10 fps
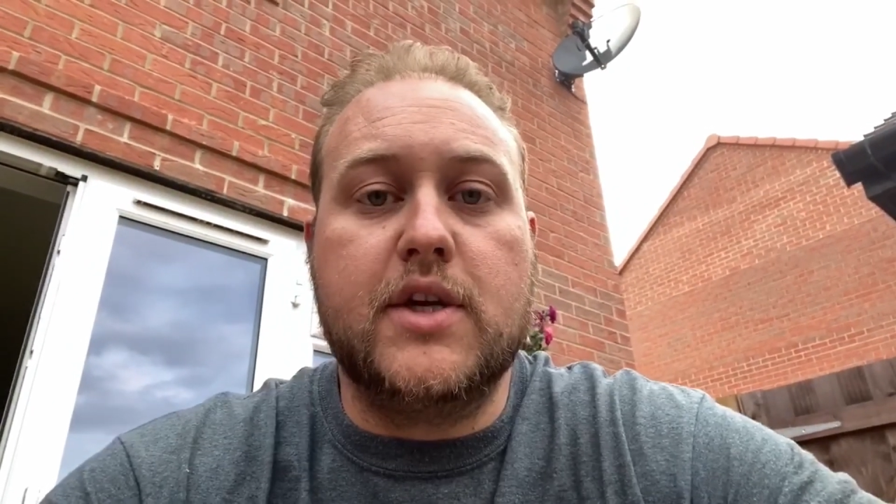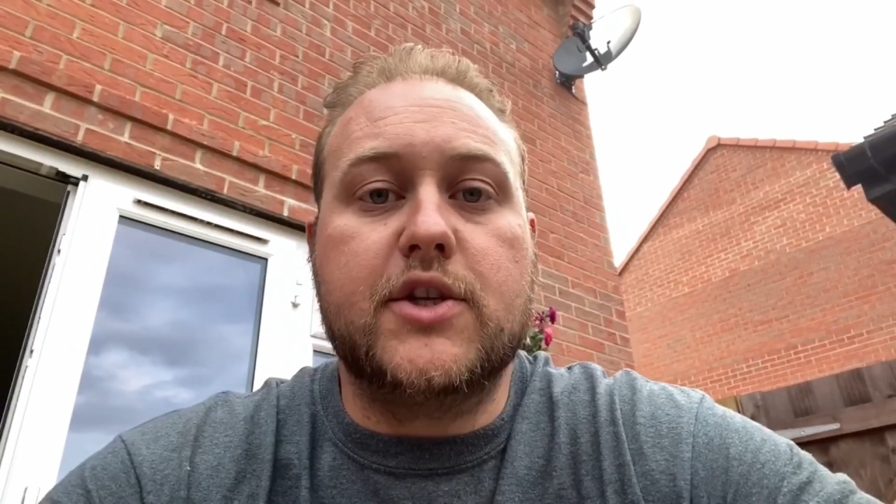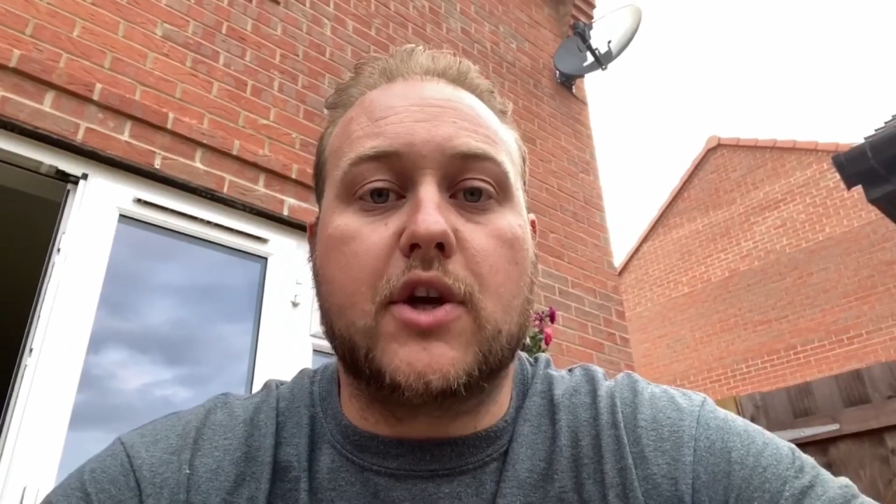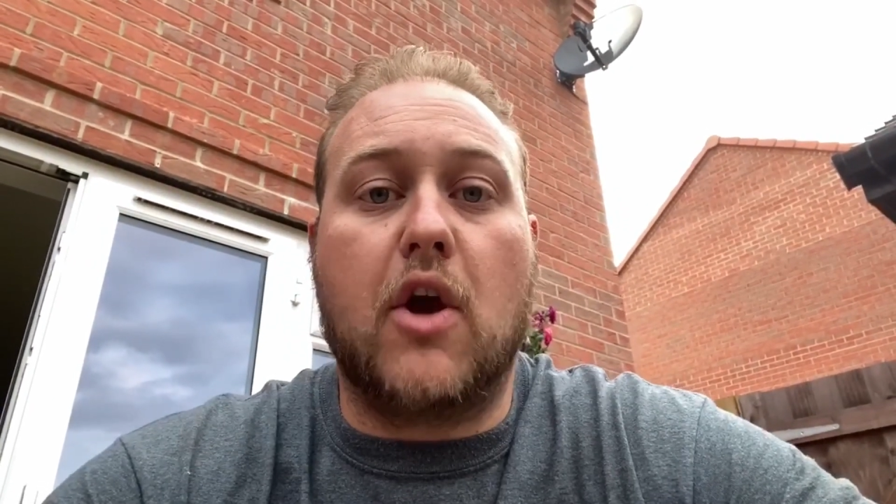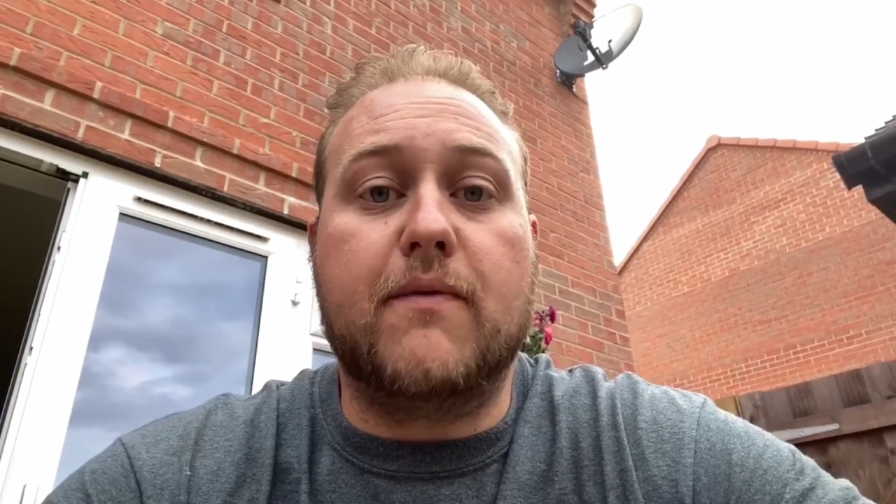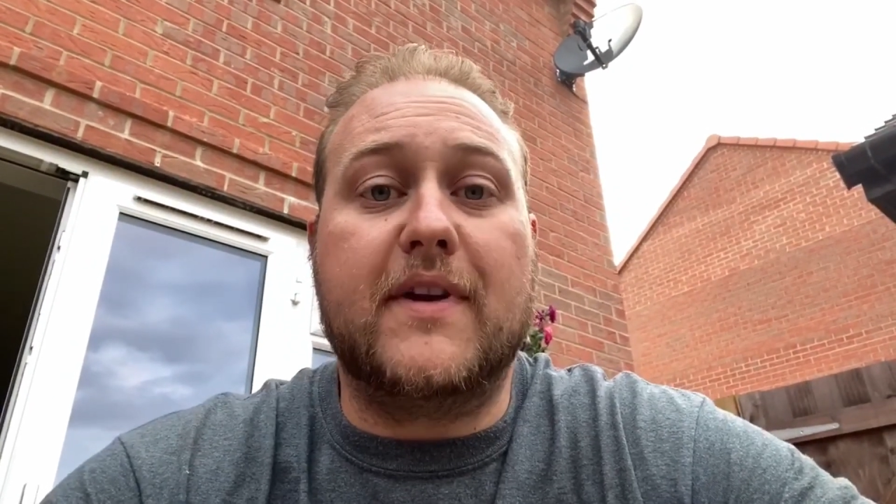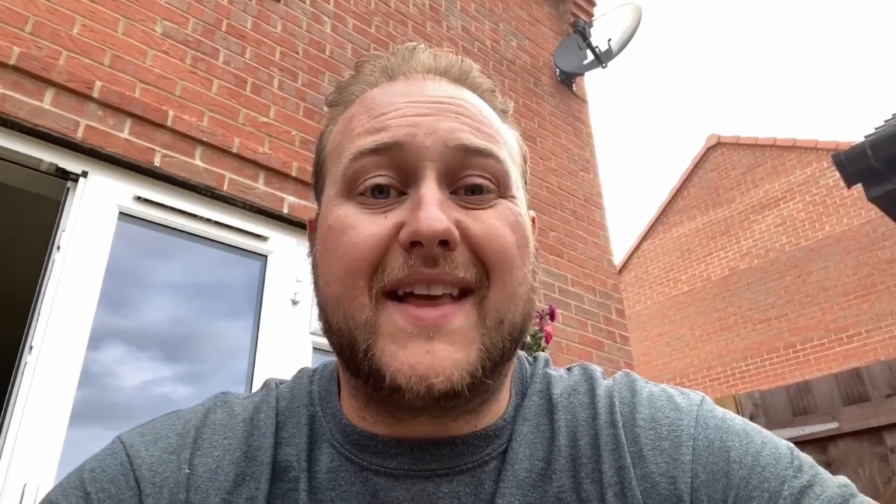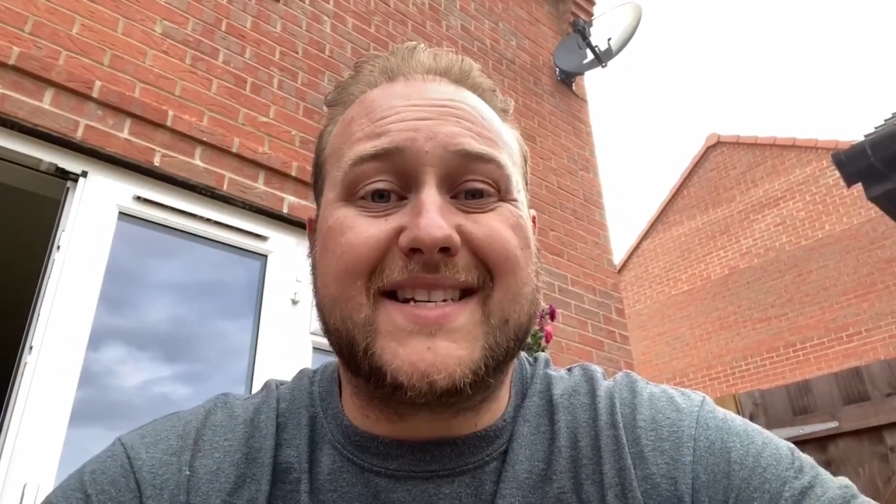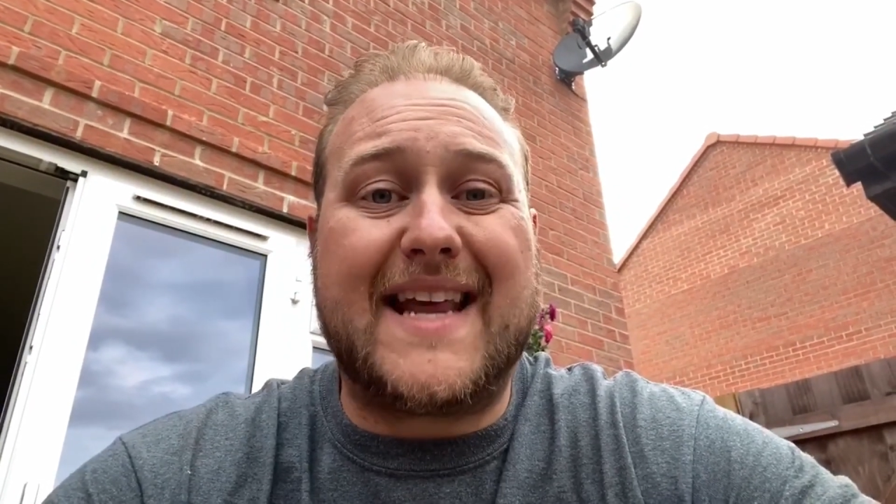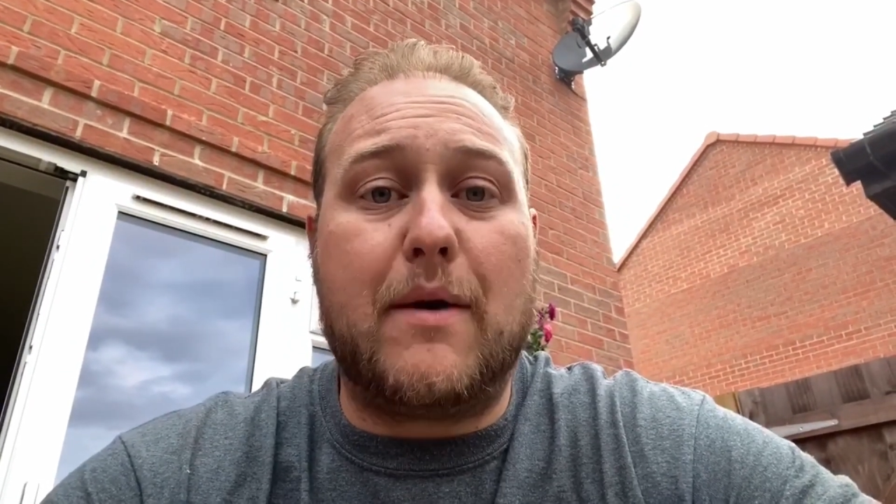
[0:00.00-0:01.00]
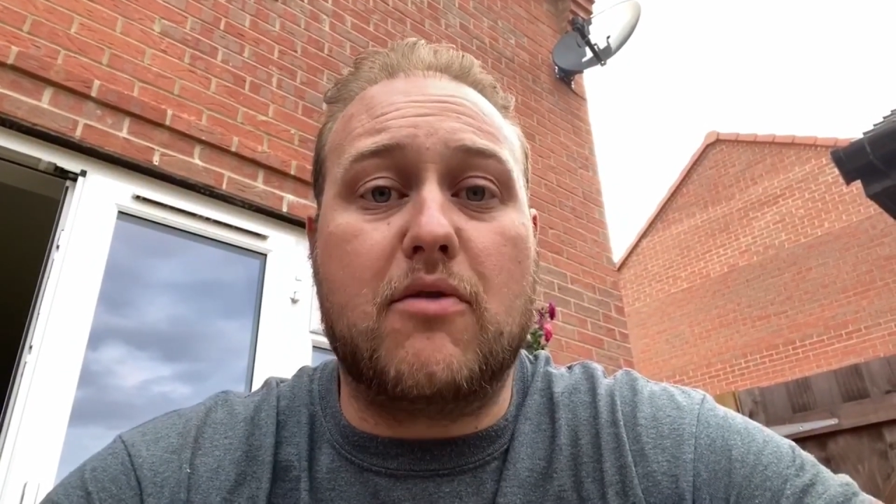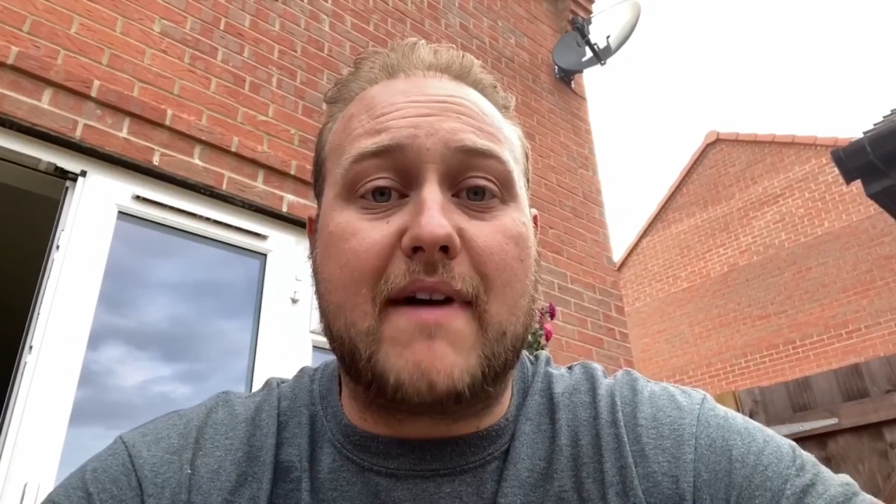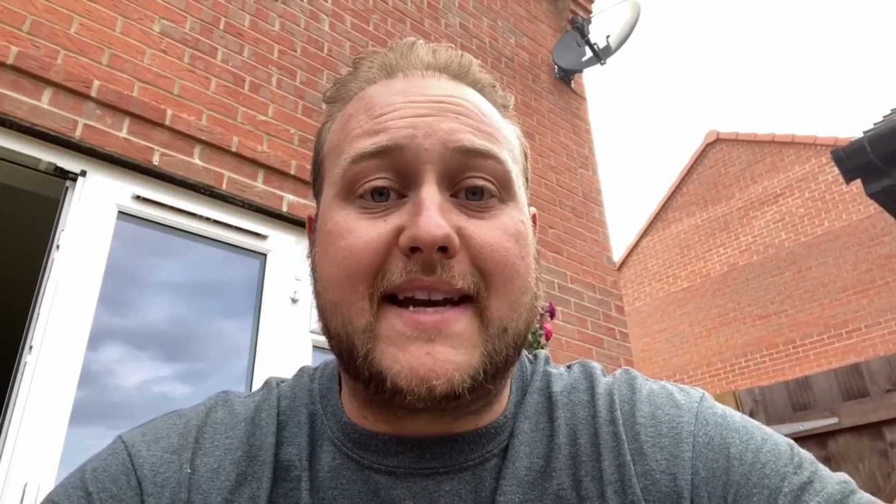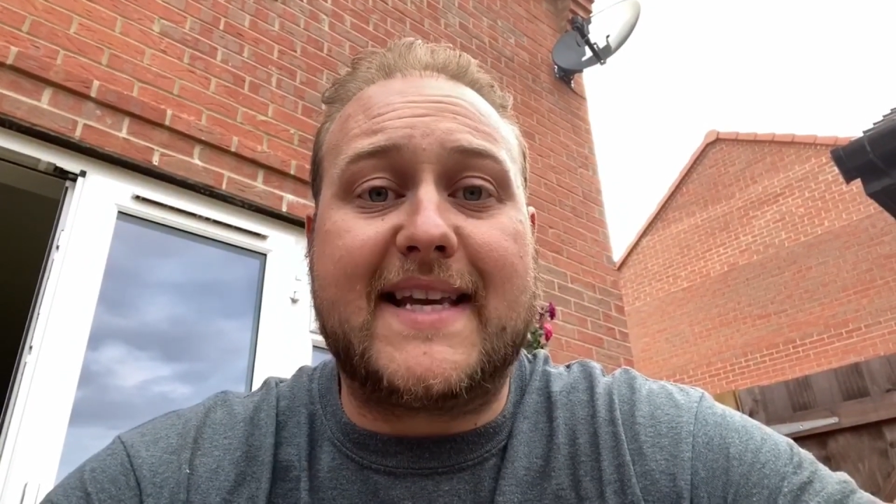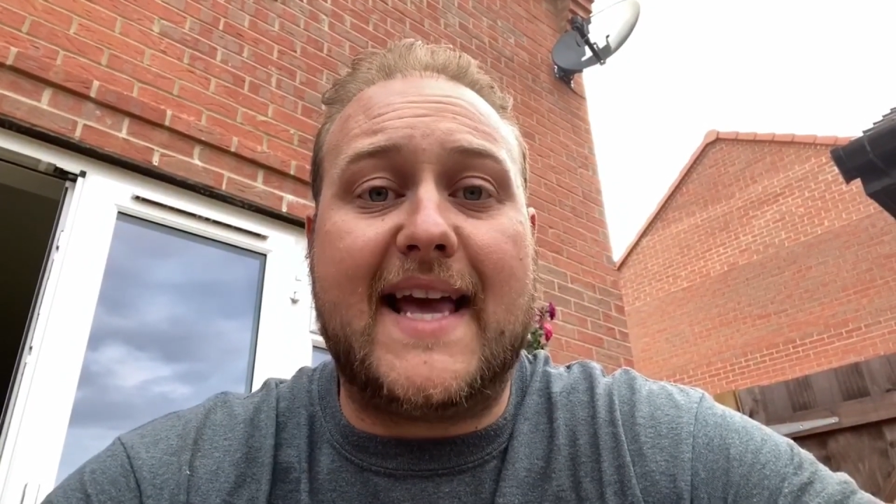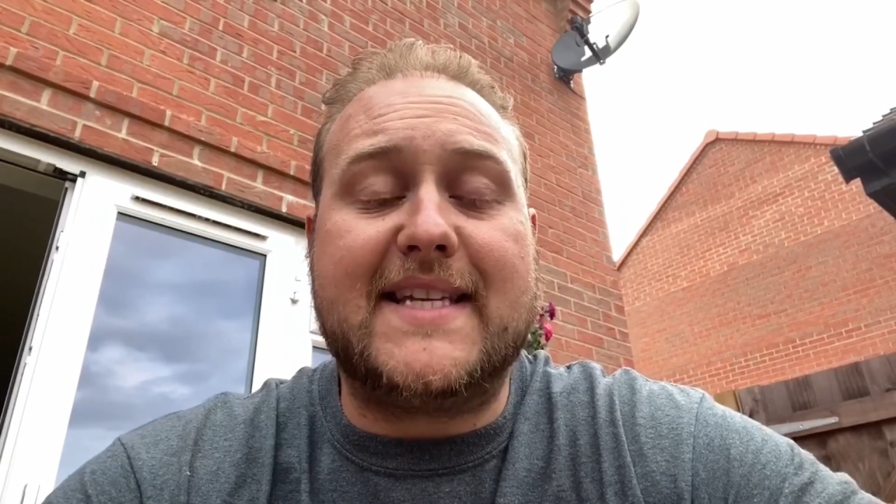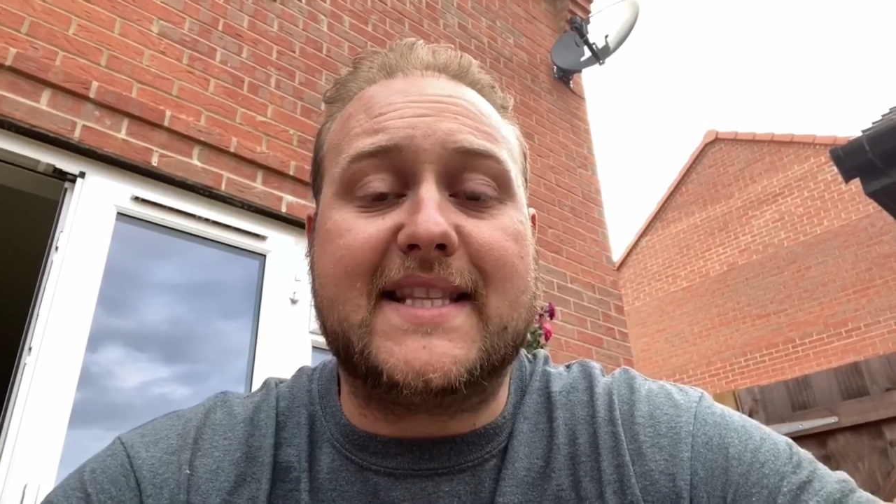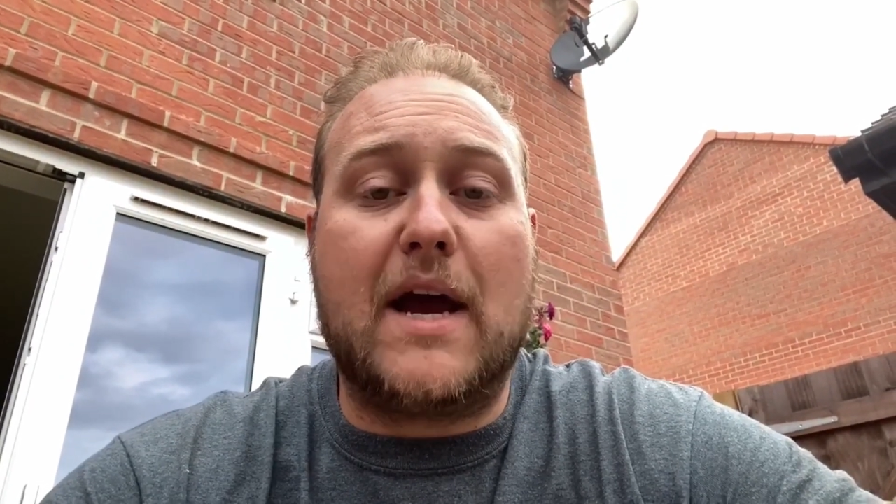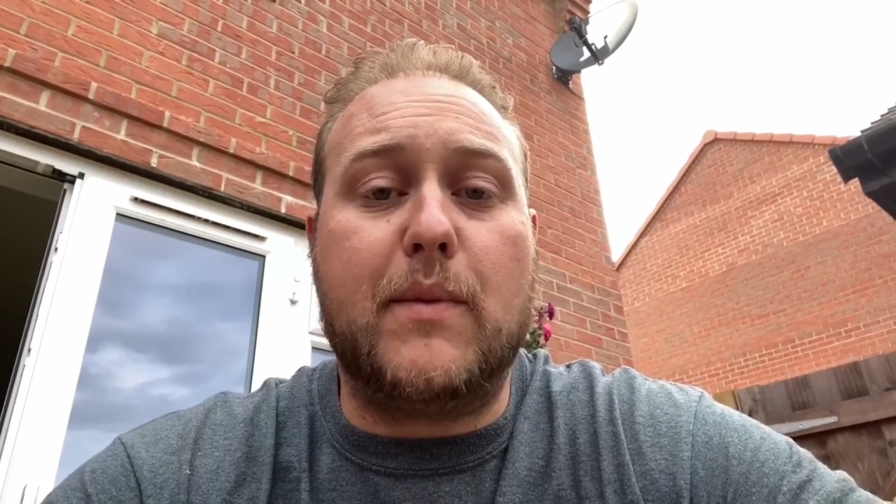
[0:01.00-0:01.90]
So hopefully that's now eradicated that.